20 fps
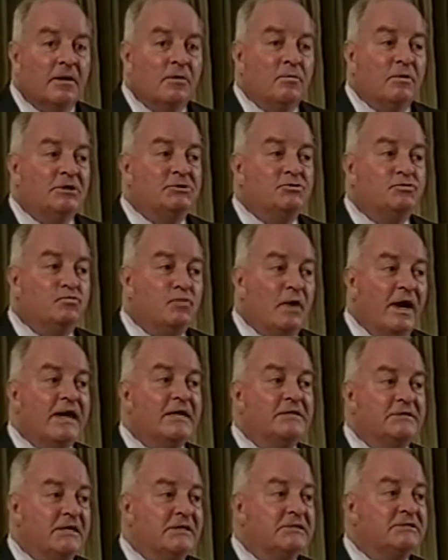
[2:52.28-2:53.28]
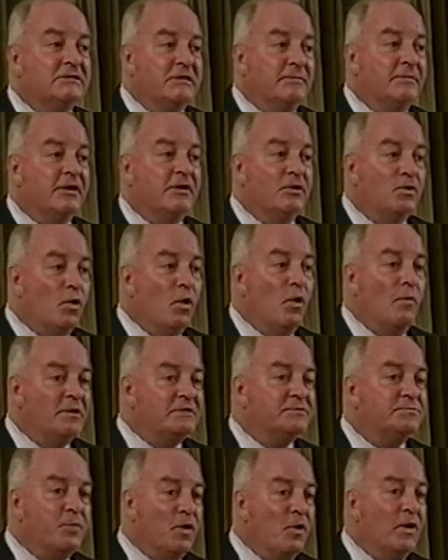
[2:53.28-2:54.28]
which raises some
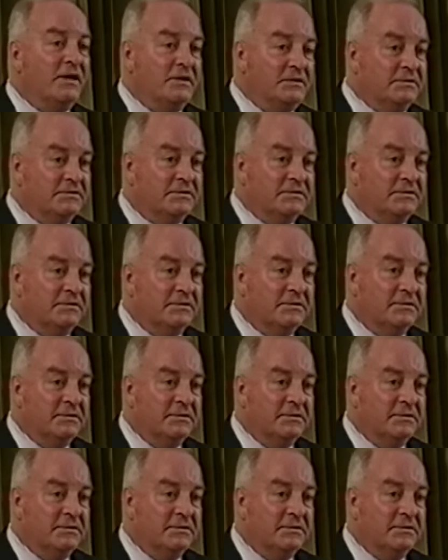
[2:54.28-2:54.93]
enormous points,